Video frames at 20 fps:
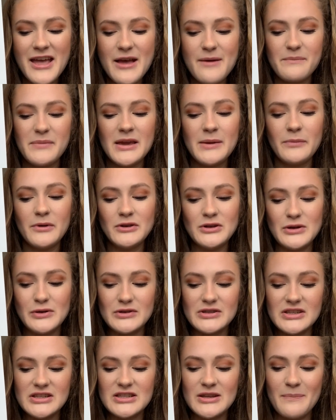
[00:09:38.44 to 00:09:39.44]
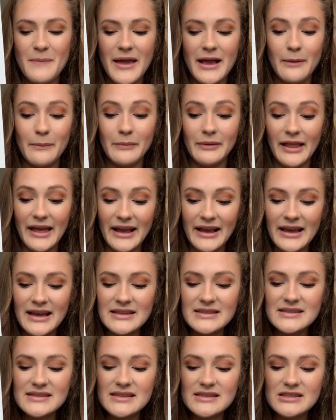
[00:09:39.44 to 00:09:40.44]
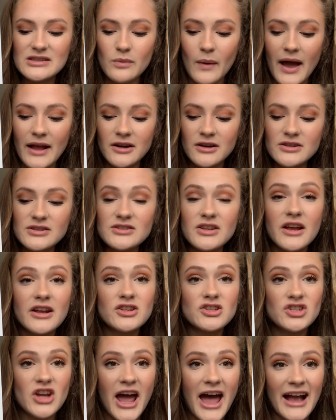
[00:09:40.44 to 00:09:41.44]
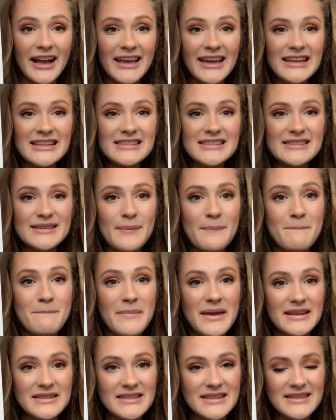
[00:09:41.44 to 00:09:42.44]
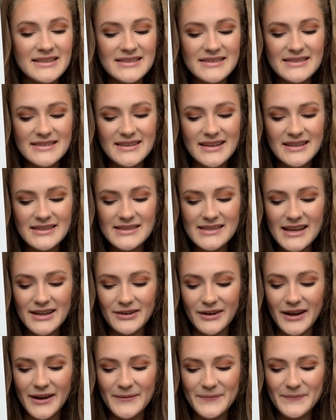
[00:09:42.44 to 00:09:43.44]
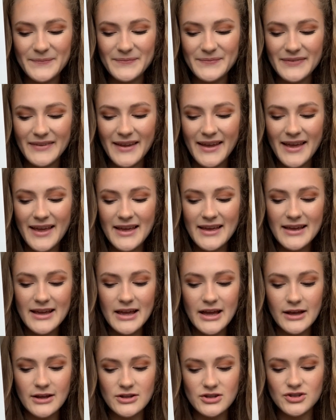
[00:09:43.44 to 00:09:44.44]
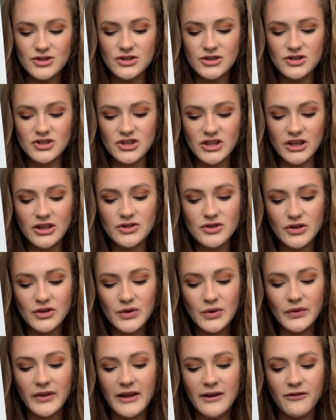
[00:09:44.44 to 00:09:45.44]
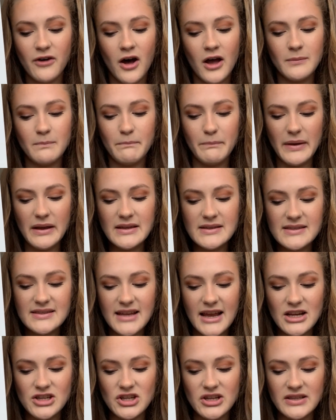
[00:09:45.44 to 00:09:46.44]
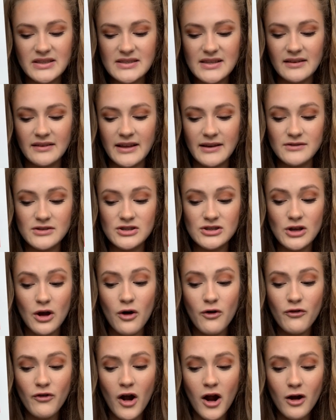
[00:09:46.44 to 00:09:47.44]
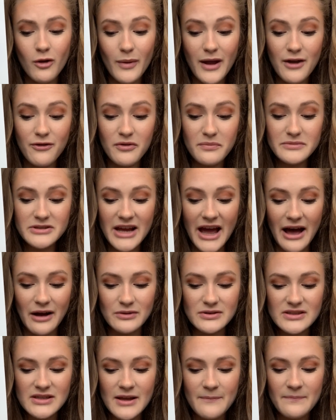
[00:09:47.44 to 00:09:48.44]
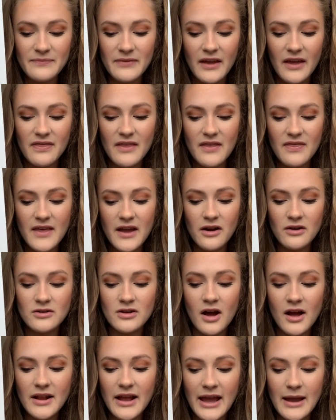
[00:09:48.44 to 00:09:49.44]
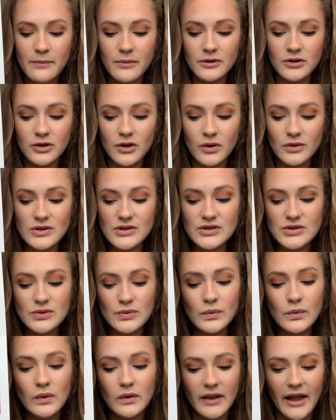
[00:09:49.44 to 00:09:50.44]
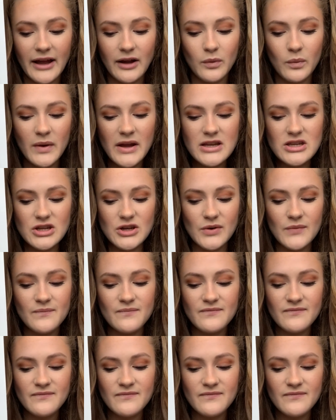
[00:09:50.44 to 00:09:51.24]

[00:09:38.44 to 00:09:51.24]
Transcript: People use it to make blankets, sweaters, jackets, mittens, etc. Children who live on big stations live so far away from towns that they are not able to go to school like we do.